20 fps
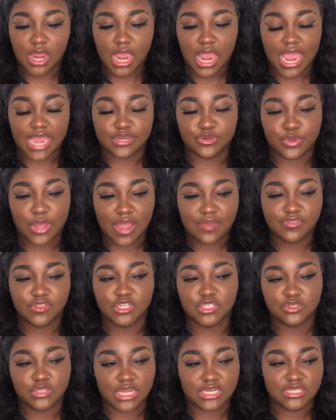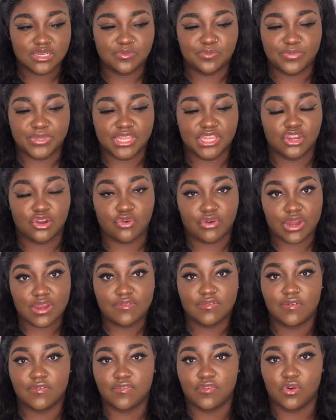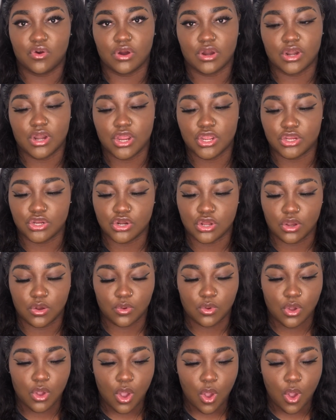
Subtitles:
And you have to just end up being grateful for, you know,